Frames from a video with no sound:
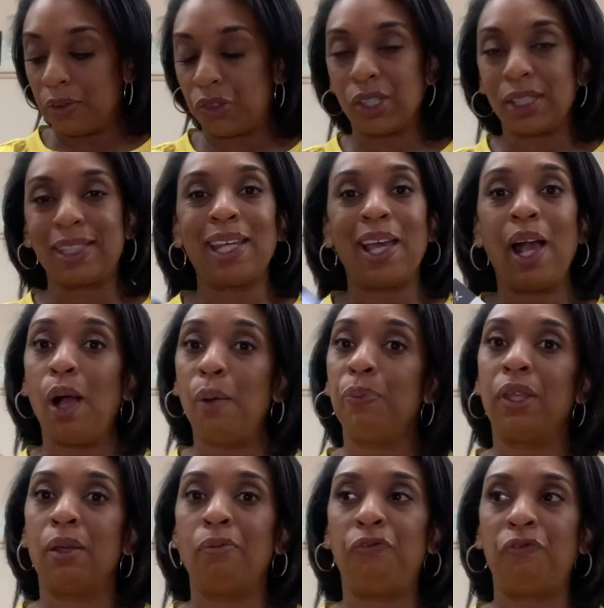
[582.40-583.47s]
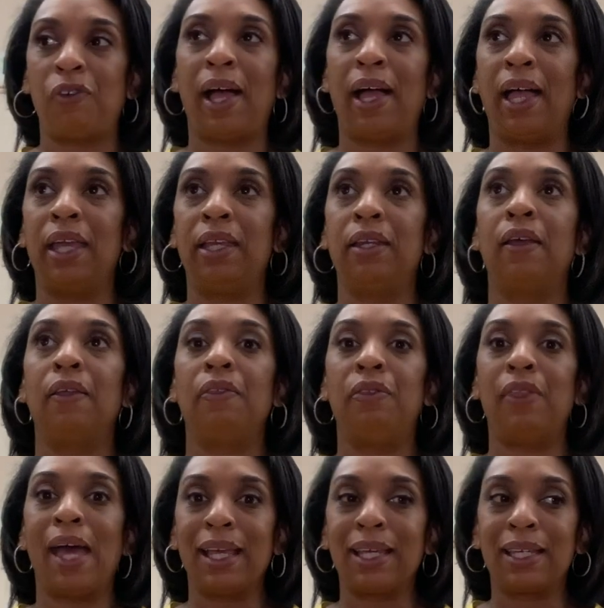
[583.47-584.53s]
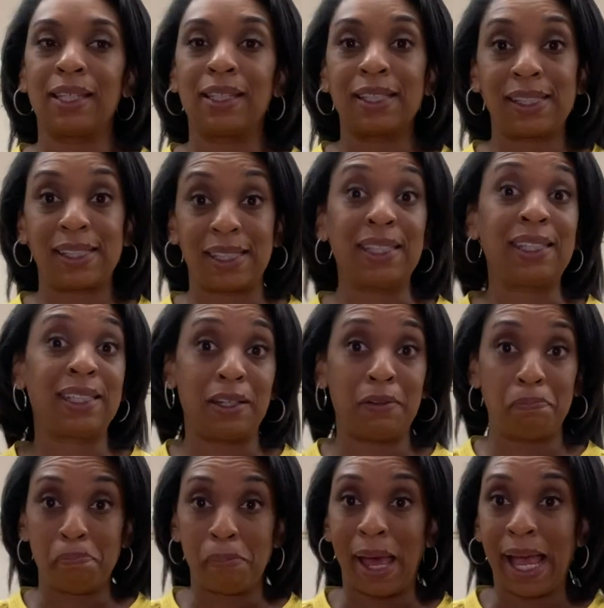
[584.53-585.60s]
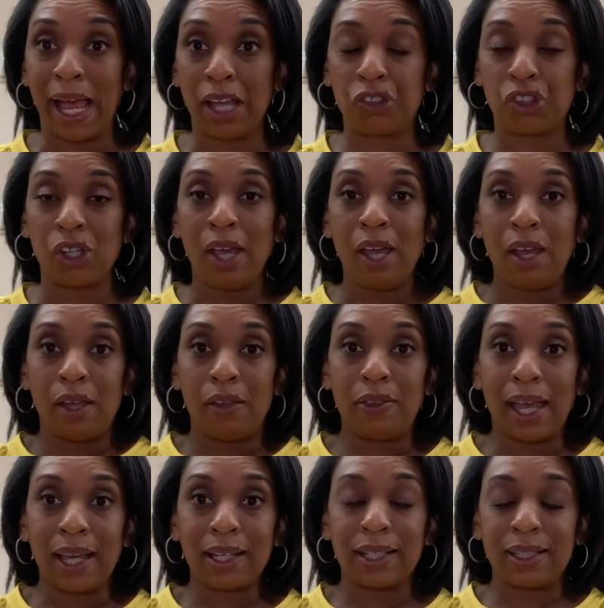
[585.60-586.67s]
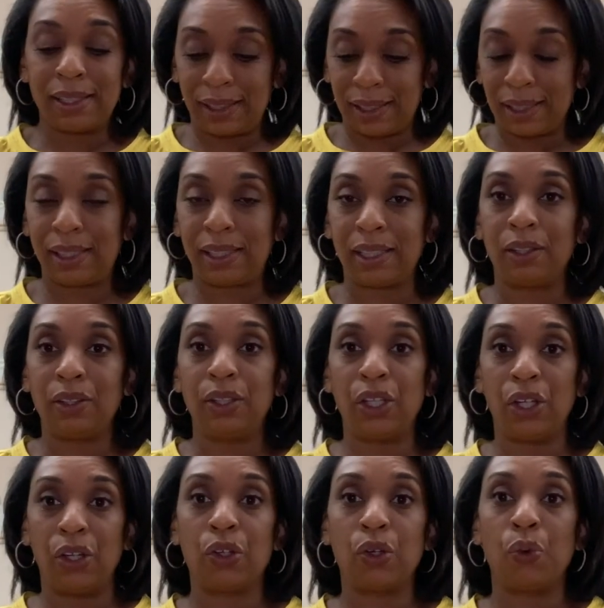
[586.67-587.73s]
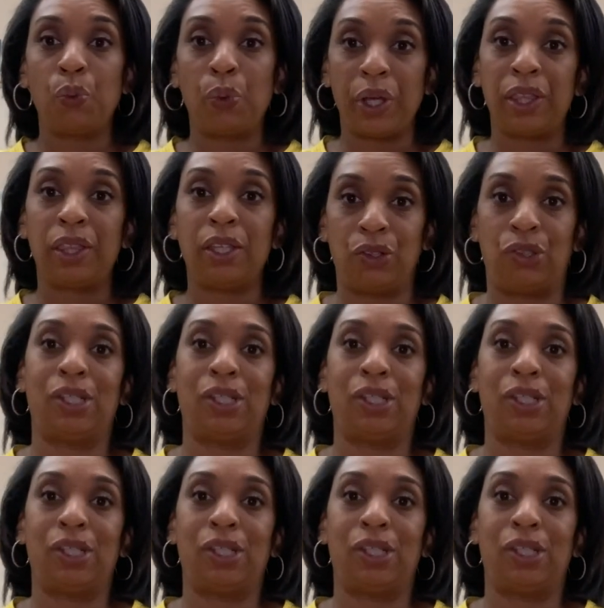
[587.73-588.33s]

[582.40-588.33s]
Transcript: just to help them find that consistent match and that consistent look with their